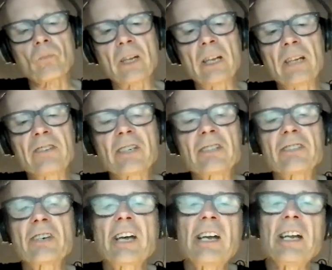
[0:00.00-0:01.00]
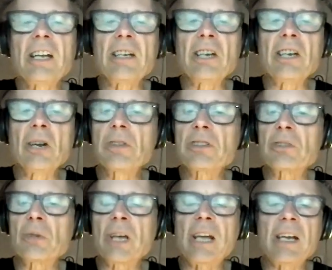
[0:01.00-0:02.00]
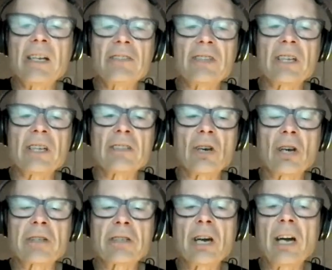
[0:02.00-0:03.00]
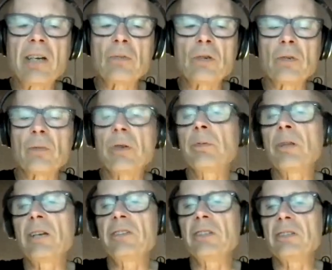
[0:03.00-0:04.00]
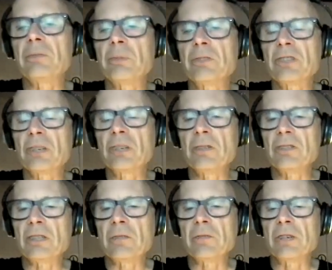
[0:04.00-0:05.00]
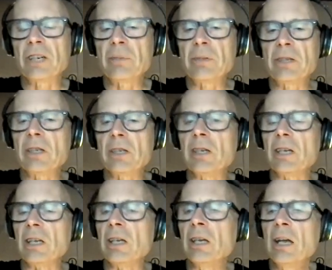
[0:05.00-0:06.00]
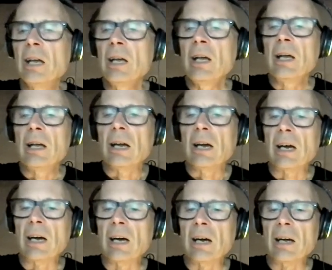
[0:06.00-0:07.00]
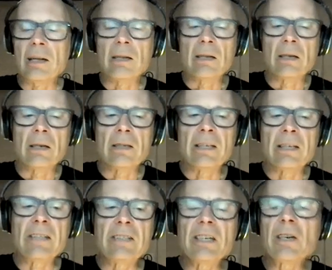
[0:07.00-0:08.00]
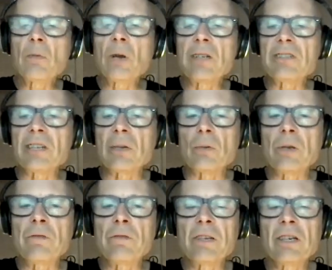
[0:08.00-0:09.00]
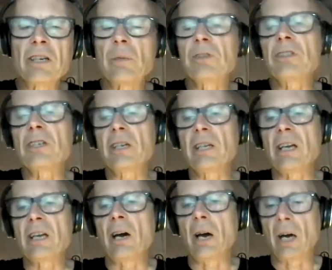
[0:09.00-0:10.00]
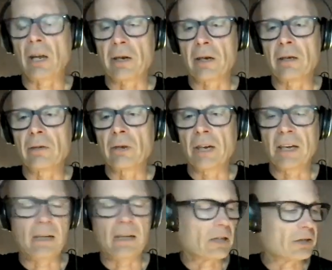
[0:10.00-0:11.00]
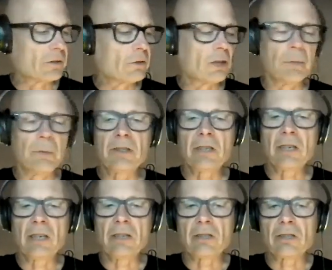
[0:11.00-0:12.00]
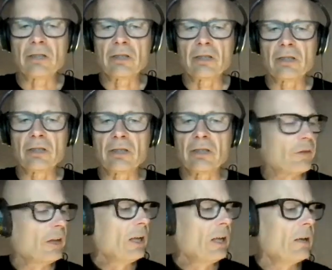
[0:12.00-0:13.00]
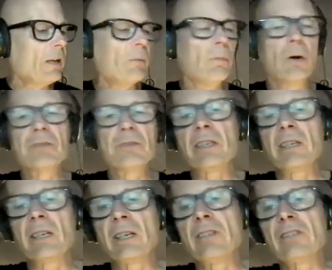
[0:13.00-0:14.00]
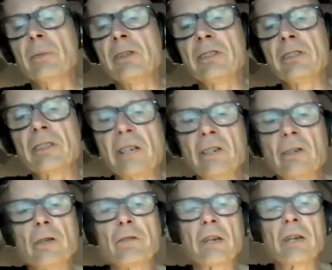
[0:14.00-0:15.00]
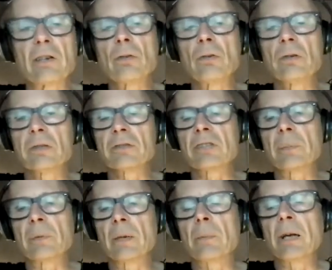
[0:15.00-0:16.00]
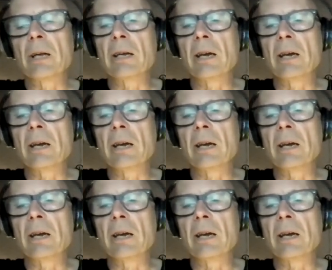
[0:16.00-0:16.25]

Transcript: It's exciting. And what's great is at Cottonwood, we planted persimmons at the very beginning. The idea was that we figured it was going to get hotter, right? Because of climate change. And sure enough, it mostly is. I mean, this year, I know you've had a cool summer, but